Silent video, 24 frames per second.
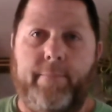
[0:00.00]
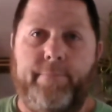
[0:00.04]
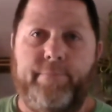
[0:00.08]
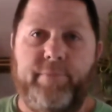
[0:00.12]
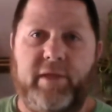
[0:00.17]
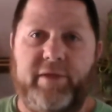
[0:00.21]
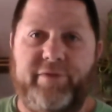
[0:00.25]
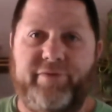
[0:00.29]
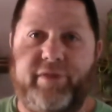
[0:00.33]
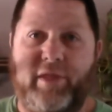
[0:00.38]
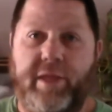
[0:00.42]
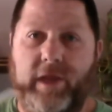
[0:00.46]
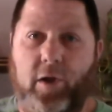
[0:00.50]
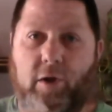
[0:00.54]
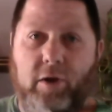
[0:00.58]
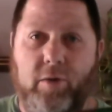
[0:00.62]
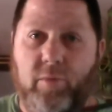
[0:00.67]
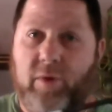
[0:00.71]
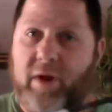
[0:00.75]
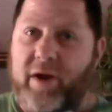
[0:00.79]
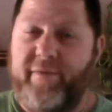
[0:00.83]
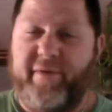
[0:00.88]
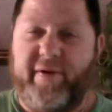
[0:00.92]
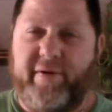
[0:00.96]
This is the only
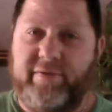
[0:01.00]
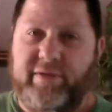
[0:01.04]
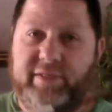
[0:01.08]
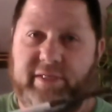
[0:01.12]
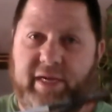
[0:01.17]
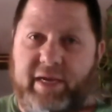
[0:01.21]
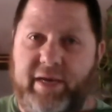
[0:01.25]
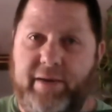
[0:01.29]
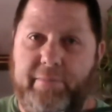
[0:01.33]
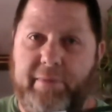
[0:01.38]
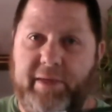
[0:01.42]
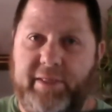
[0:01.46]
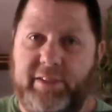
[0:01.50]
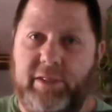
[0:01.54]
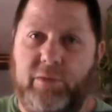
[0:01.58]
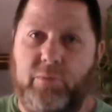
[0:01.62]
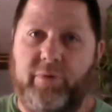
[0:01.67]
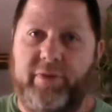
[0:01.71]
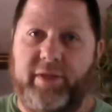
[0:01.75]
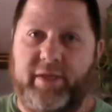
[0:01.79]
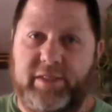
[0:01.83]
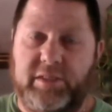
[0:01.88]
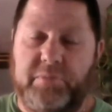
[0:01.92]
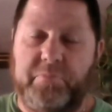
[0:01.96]
one I've ever seen mentioned
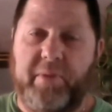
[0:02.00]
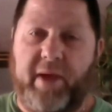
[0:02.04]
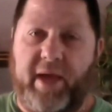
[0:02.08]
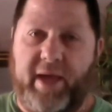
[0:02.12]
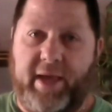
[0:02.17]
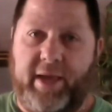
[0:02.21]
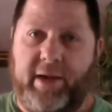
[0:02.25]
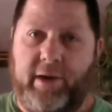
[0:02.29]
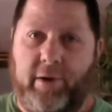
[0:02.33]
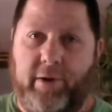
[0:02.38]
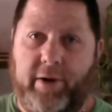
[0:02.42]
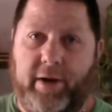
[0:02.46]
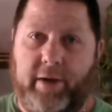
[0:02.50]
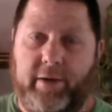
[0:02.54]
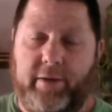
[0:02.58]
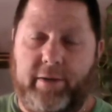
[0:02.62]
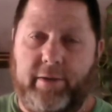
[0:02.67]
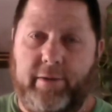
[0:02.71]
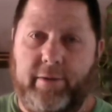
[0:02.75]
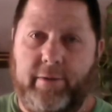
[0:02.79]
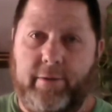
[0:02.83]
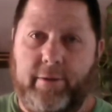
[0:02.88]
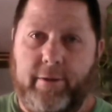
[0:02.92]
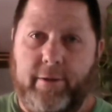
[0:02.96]
with a spine on it.
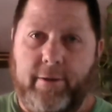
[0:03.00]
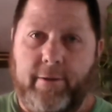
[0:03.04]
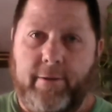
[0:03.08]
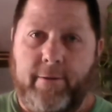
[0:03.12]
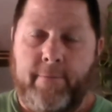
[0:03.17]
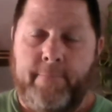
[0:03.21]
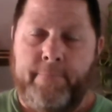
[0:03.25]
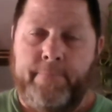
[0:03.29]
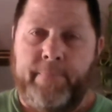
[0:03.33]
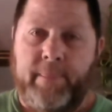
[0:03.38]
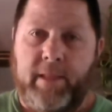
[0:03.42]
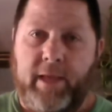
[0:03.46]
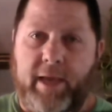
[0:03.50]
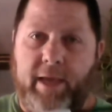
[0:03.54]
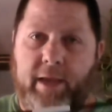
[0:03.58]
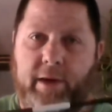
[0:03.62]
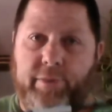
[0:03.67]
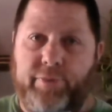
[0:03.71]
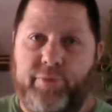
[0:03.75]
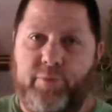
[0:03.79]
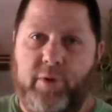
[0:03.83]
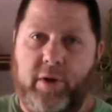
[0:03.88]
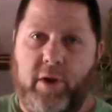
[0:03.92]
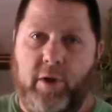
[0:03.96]
And a
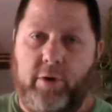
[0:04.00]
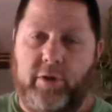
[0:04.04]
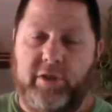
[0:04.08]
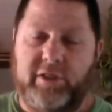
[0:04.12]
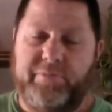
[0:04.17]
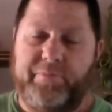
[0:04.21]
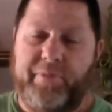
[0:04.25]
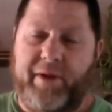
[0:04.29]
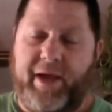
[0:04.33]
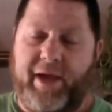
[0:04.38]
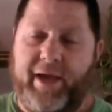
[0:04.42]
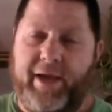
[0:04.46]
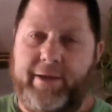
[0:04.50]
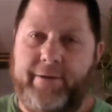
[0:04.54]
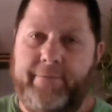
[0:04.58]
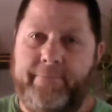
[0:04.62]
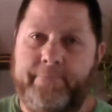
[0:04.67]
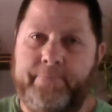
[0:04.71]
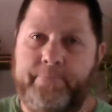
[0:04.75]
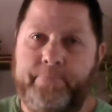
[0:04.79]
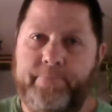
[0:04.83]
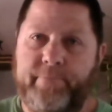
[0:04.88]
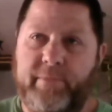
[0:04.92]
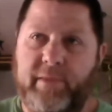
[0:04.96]
300 spine
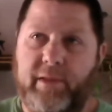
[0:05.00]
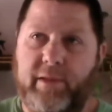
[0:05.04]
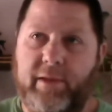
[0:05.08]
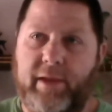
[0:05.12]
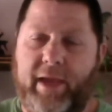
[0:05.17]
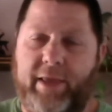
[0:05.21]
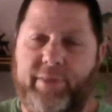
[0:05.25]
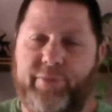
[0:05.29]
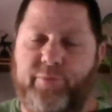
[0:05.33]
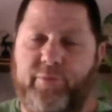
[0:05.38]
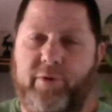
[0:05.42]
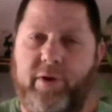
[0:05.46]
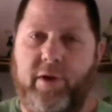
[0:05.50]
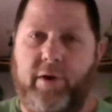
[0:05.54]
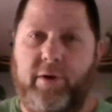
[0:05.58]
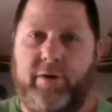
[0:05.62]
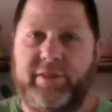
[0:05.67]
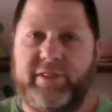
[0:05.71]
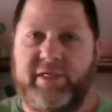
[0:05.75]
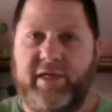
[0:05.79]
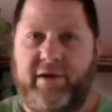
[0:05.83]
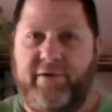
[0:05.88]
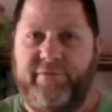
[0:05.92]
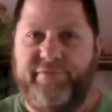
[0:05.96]
at
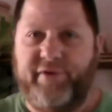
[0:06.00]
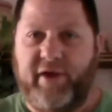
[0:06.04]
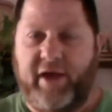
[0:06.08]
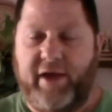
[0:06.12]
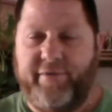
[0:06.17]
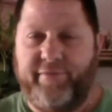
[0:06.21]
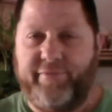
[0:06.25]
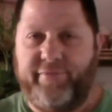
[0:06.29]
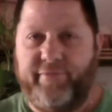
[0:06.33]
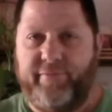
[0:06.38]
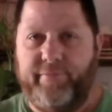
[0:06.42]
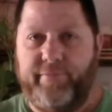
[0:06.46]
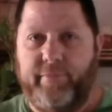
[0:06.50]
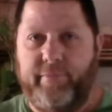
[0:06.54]
375